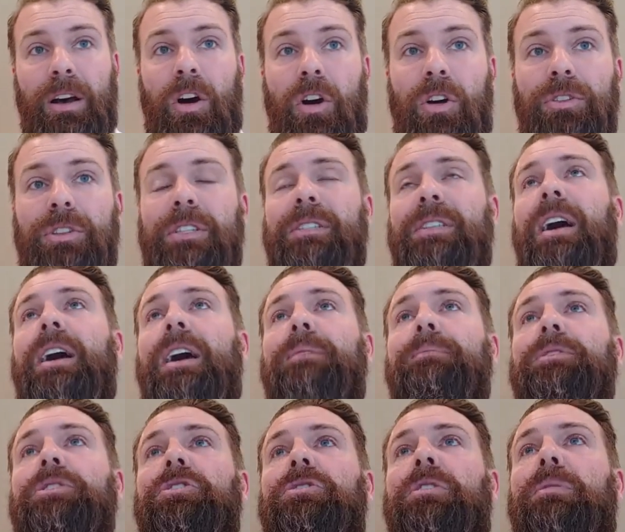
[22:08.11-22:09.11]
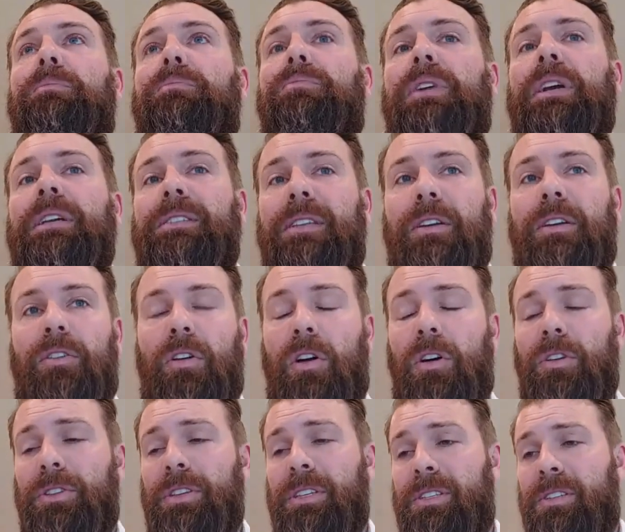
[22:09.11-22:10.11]
all this time is just compressing or
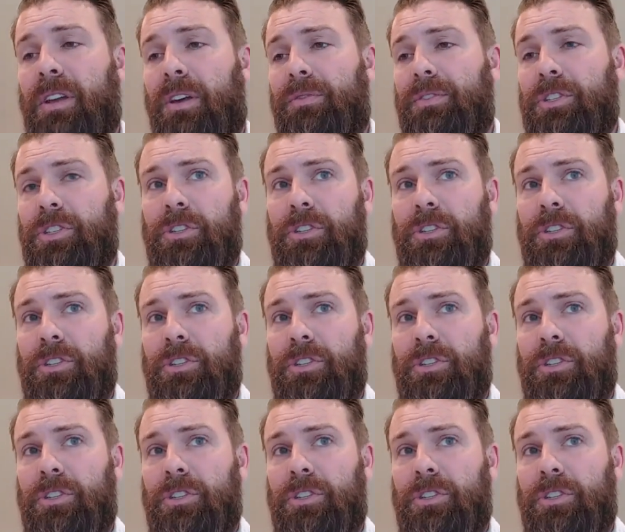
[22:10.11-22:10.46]
all this stuff